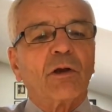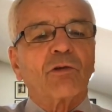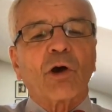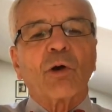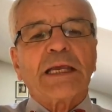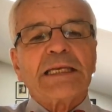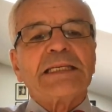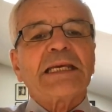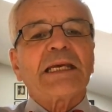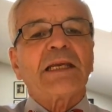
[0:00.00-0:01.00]
So
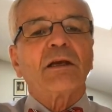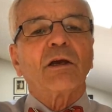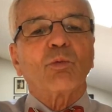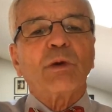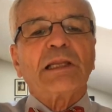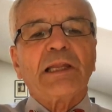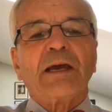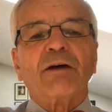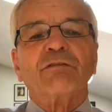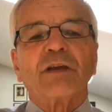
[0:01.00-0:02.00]
indeed, we
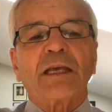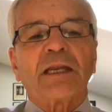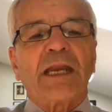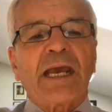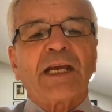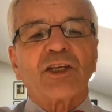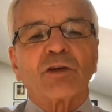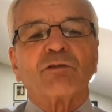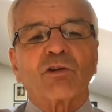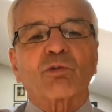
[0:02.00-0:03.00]
live in an age
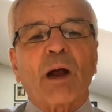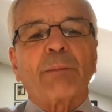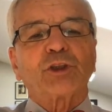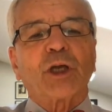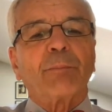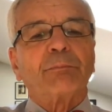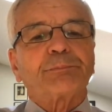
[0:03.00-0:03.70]
of disruption.